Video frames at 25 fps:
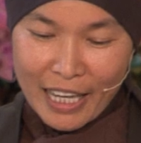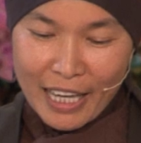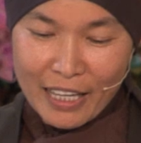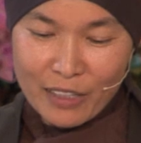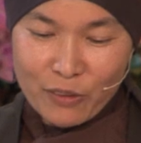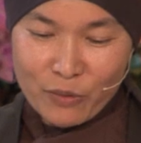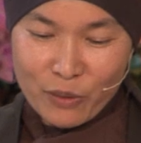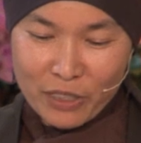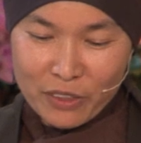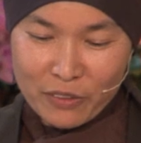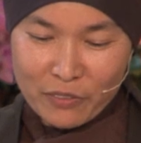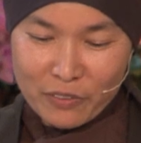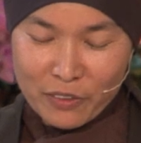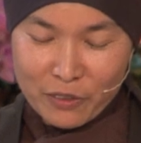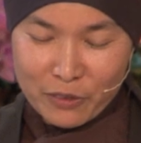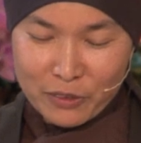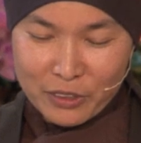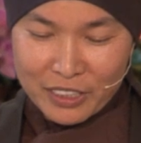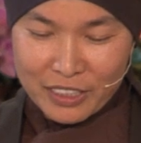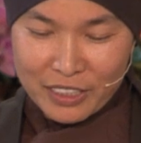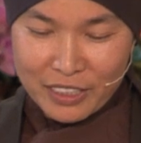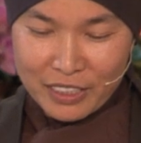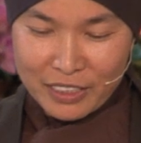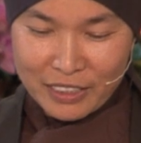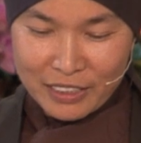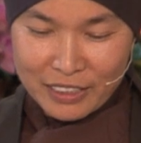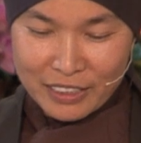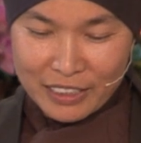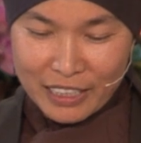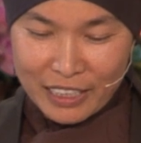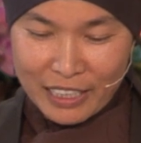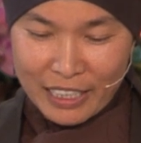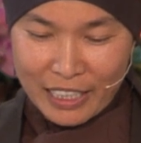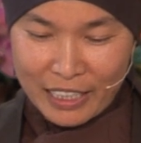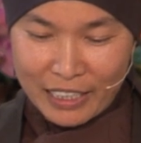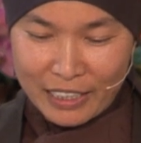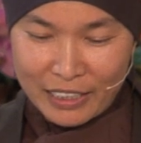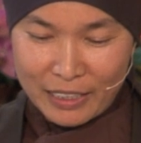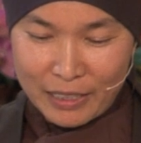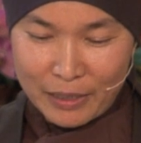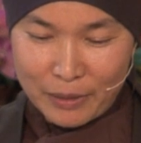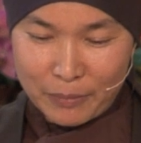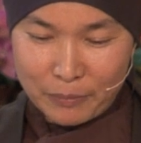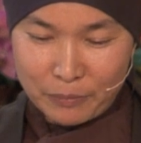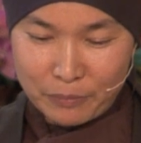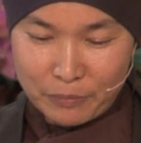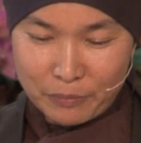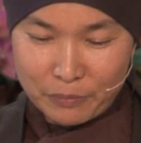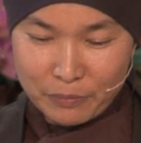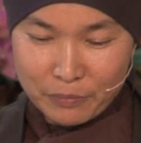And one of those things that I,
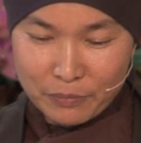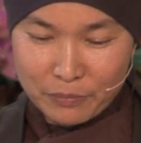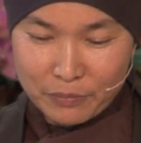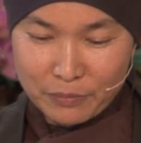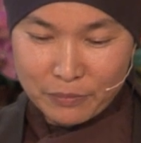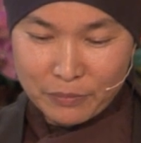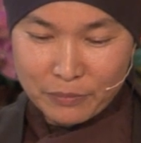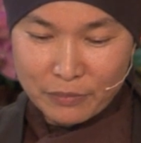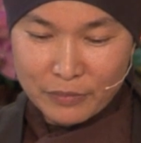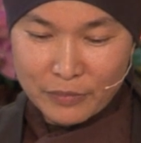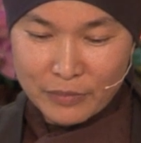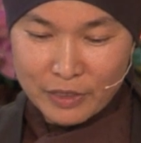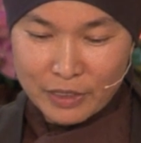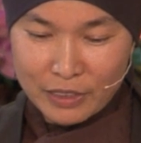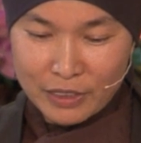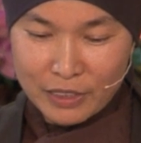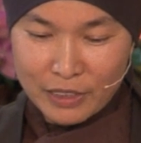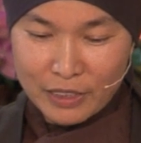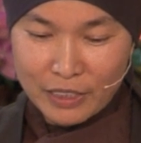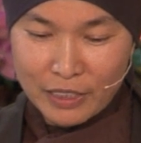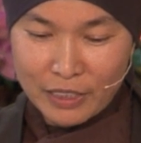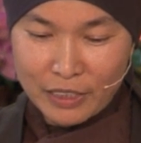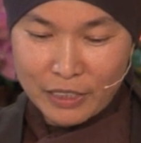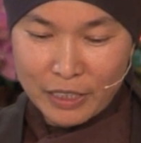in